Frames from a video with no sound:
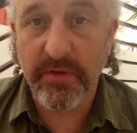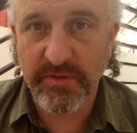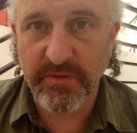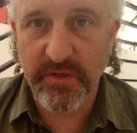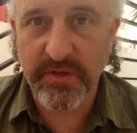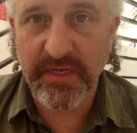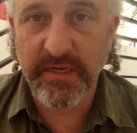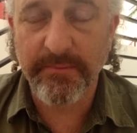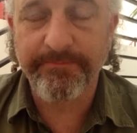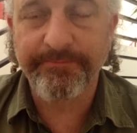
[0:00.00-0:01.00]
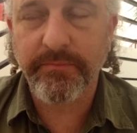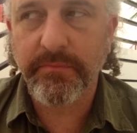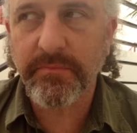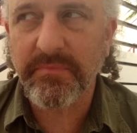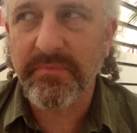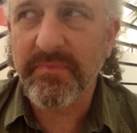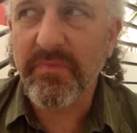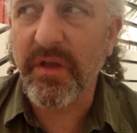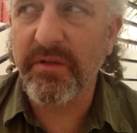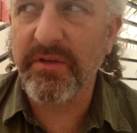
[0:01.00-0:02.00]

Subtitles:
also need to get.